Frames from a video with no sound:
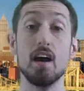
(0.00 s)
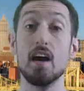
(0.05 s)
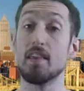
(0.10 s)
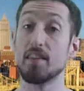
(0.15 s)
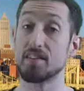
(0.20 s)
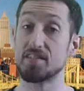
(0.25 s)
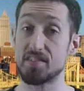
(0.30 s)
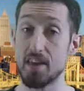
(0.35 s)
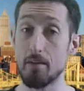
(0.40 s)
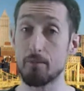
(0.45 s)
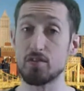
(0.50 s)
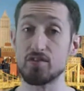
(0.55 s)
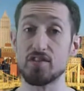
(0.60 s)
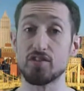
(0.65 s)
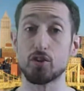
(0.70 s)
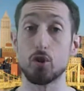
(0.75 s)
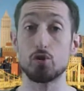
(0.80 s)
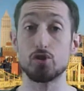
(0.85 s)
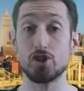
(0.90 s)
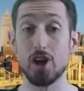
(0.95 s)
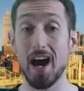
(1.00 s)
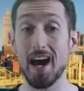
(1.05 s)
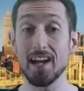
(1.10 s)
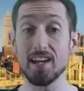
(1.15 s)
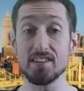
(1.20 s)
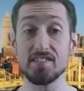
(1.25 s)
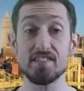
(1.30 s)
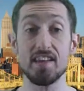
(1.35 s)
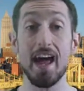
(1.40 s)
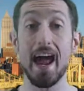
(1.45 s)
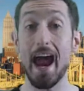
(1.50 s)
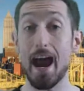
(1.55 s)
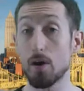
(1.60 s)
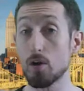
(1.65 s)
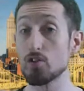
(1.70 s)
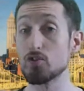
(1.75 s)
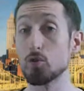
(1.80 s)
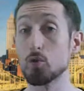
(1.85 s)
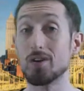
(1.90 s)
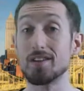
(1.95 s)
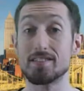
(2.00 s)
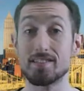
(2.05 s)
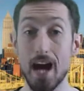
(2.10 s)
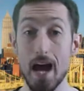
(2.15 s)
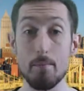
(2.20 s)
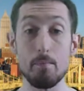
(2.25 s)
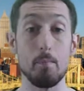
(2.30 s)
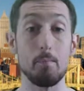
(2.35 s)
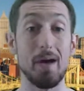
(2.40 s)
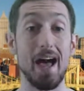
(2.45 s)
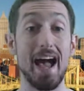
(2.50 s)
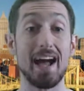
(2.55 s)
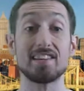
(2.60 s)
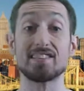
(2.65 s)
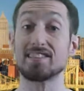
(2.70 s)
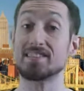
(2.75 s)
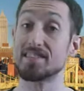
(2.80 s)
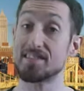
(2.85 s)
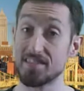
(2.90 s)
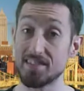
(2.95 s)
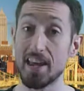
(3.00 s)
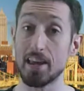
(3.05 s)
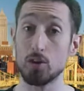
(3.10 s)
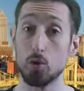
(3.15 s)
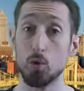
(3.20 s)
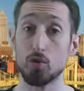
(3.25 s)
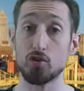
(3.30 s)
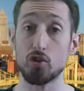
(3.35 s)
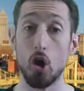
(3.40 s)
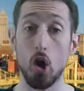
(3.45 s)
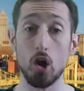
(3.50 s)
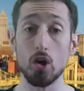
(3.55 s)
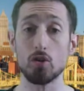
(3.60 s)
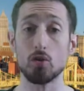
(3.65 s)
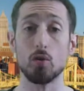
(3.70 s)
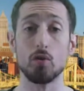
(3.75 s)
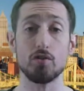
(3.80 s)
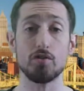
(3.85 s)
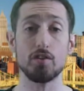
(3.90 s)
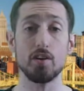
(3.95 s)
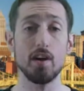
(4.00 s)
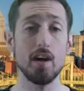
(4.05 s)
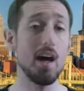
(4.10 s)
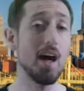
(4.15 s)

the San Francisco Giants, Arizona Diamondbacks, and St. Louis Cardinals.